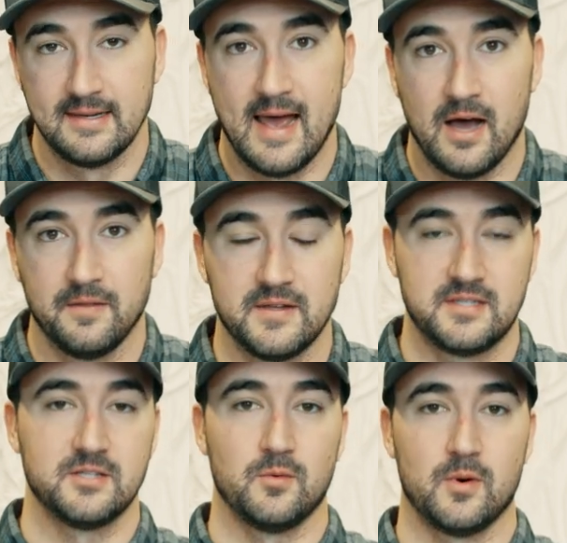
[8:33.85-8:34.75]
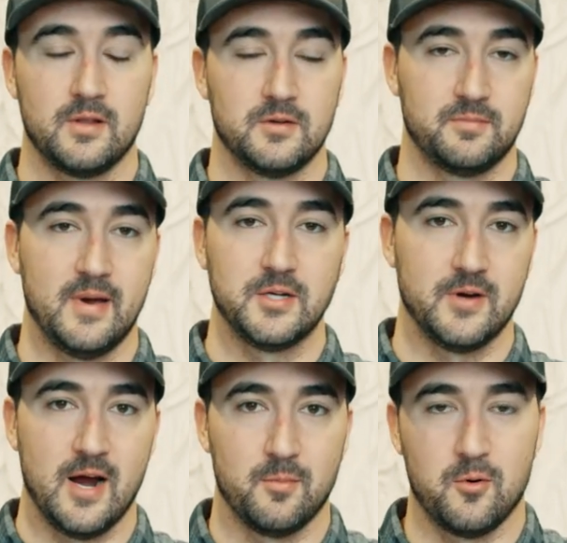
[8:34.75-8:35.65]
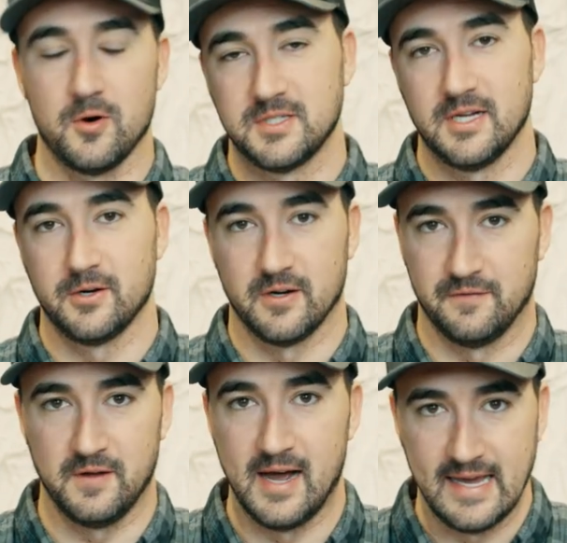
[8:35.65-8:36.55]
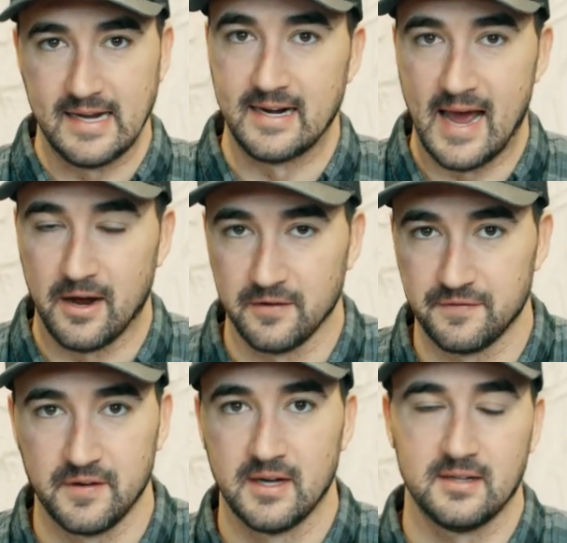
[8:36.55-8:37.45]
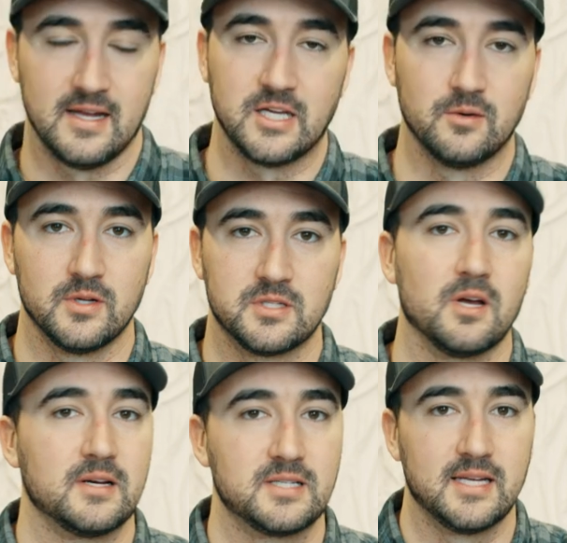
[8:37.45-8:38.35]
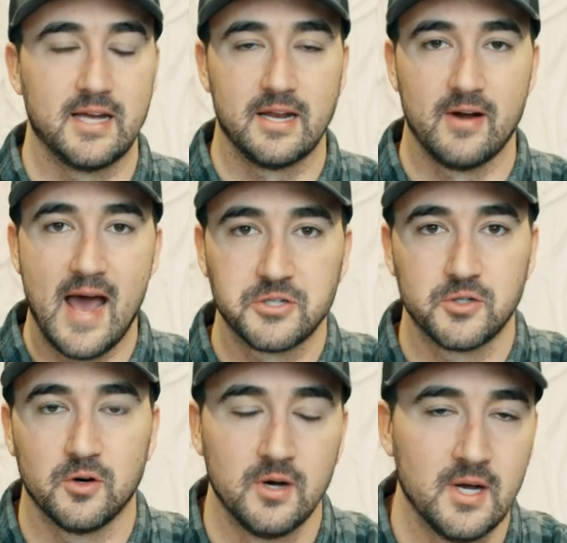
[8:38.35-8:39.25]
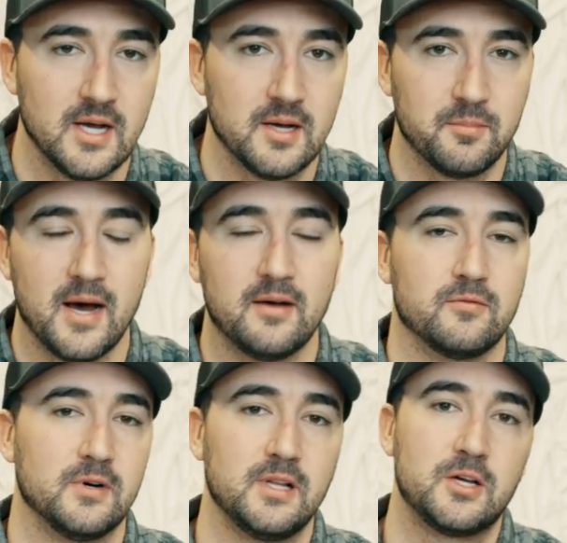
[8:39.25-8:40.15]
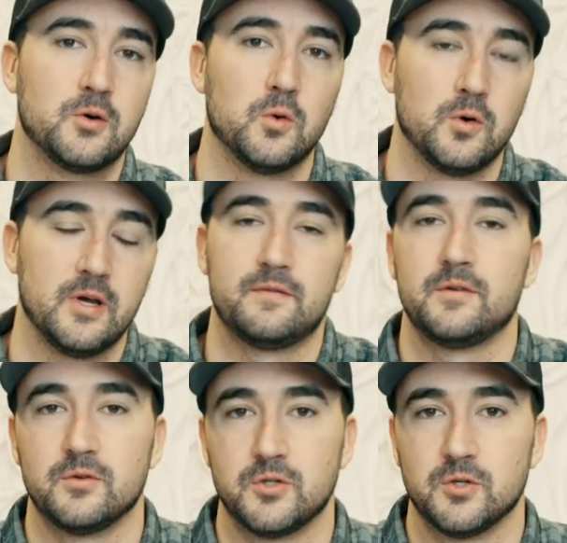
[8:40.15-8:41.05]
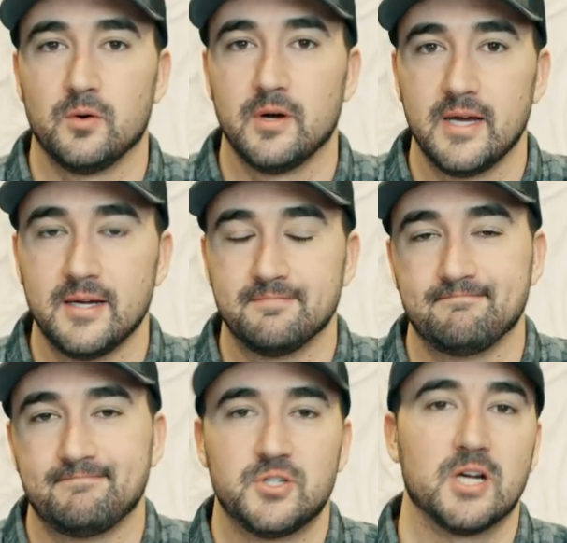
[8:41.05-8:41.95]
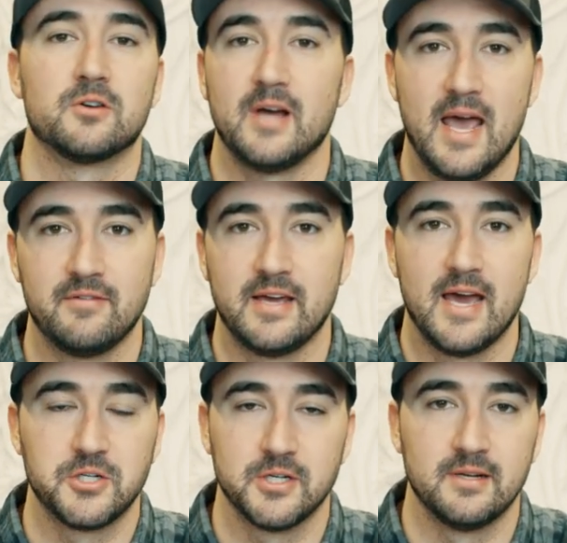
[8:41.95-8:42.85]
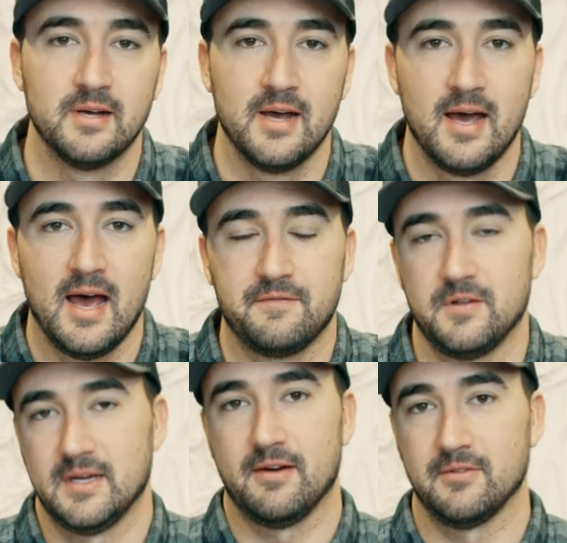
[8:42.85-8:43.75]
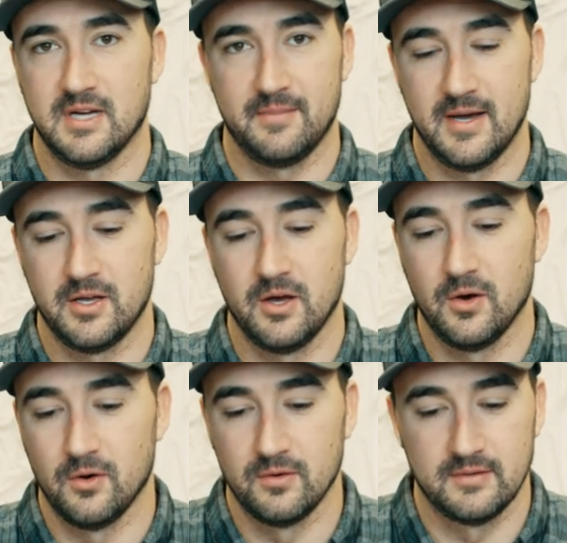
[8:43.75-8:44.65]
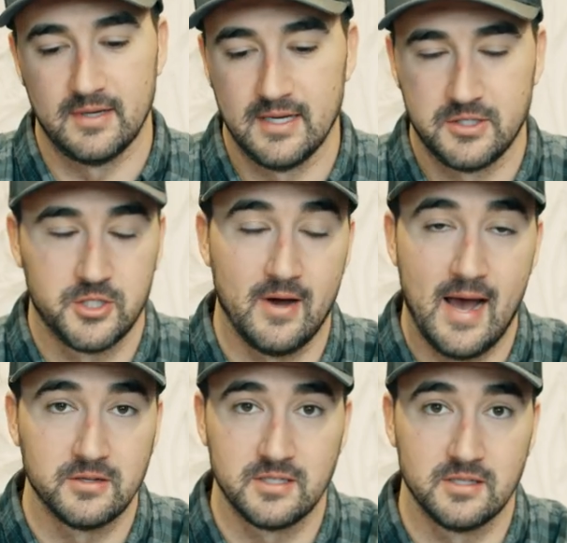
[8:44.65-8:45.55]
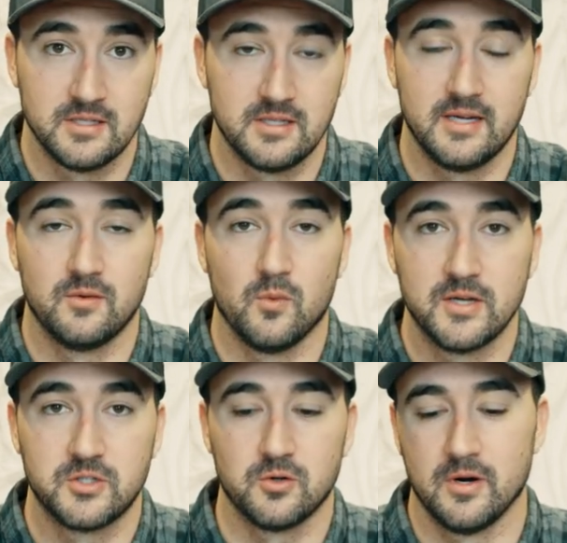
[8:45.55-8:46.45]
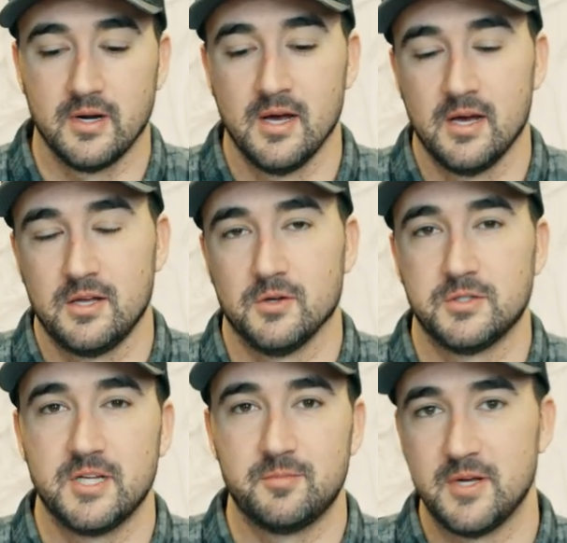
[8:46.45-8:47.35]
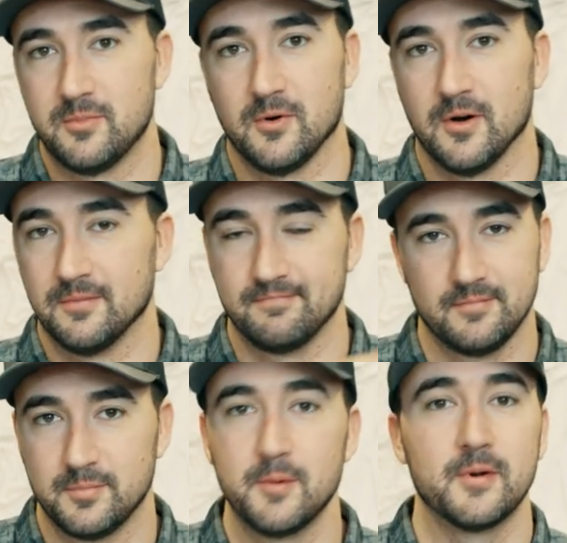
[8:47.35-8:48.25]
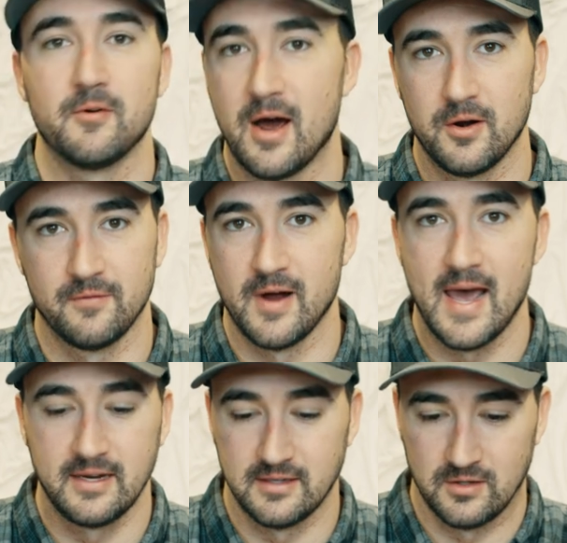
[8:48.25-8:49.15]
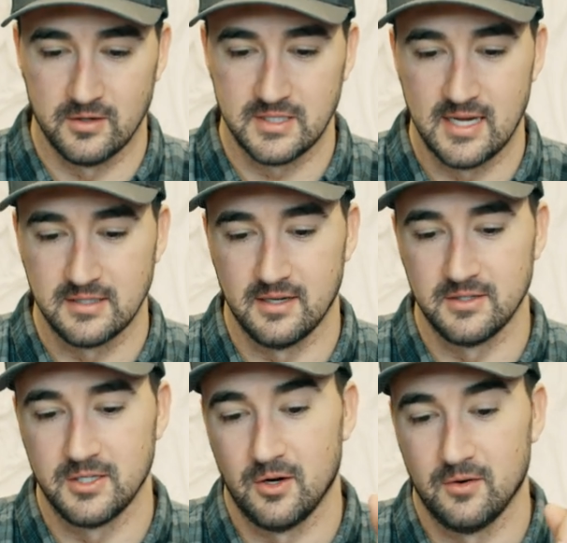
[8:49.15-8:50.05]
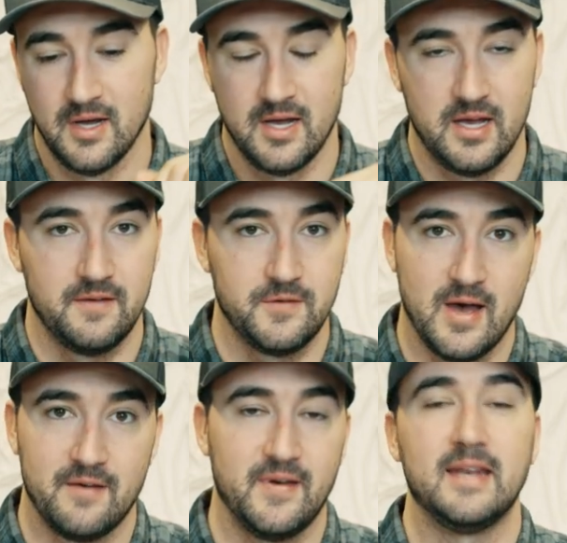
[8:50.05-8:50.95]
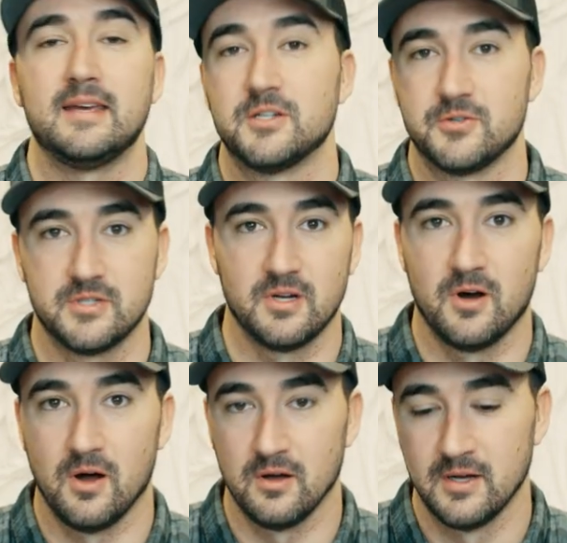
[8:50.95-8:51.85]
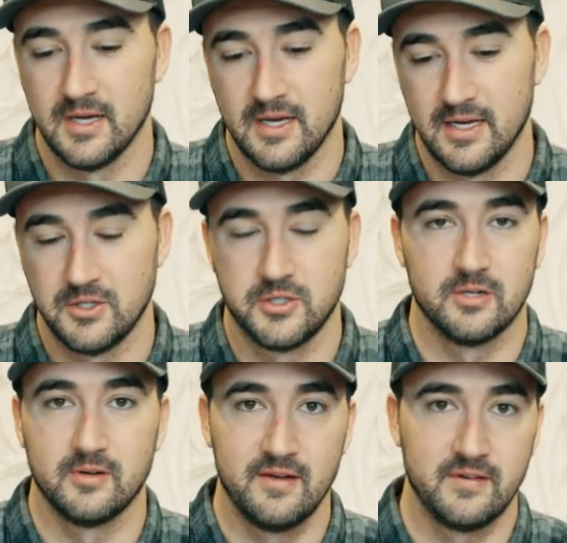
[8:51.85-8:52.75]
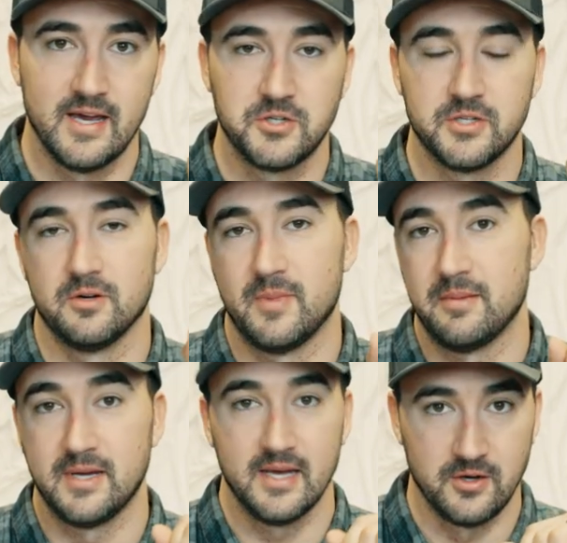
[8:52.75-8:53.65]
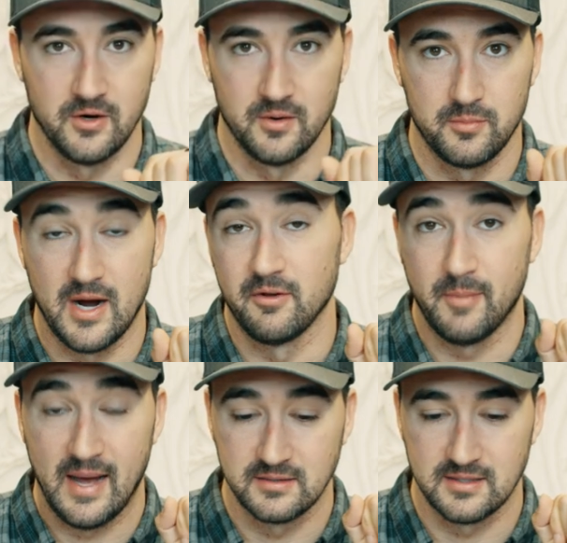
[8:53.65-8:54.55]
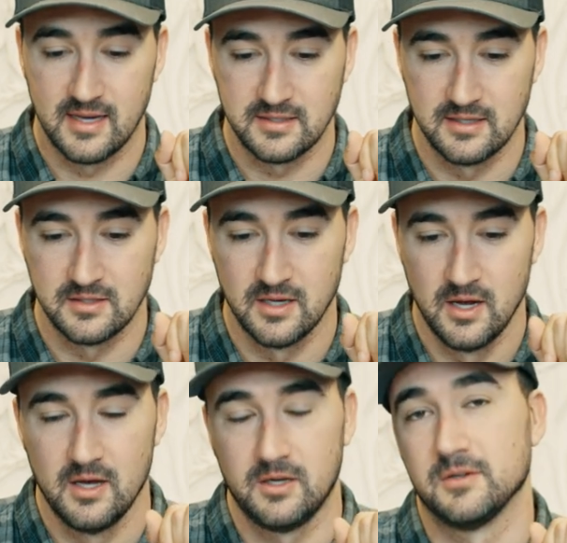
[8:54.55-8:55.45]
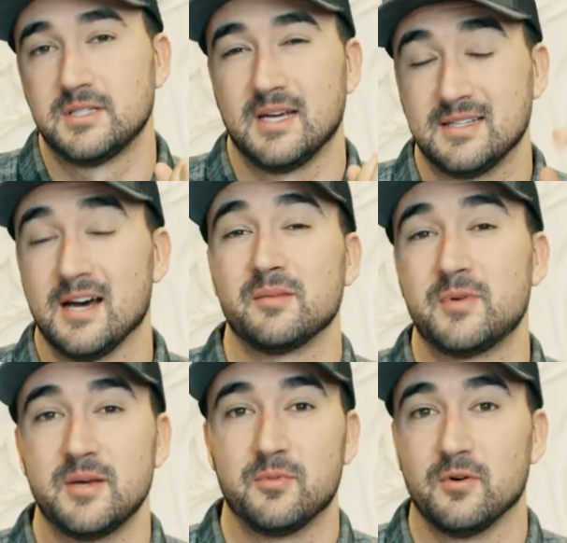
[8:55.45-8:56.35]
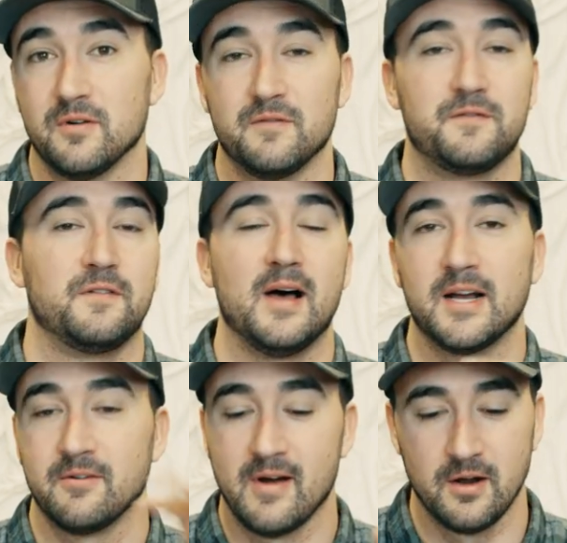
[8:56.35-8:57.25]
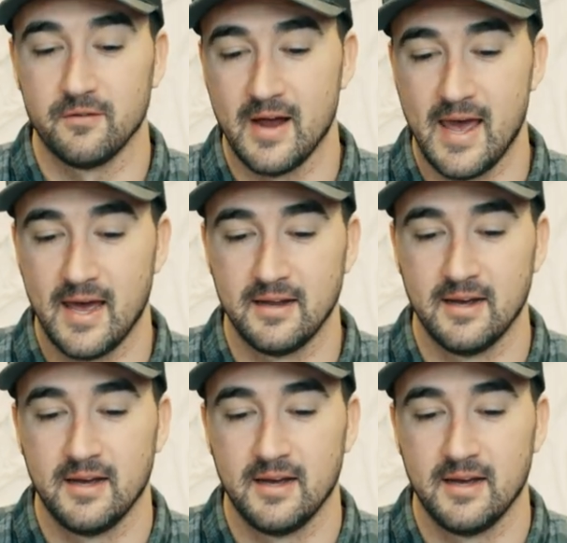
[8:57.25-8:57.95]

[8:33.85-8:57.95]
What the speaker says: Now, this isn't one of those major airports that you're going to fly in and out of like you would Salt Lake City International, but really cool if you enjoy general aviation. I feel like every time I go show houses in West Jordan, you'll see people booming around overhead in a little Cessna. So if you have any interest at all in general aviation or maybe getting your private pilot's license, you'll see a ton of people flying around overhead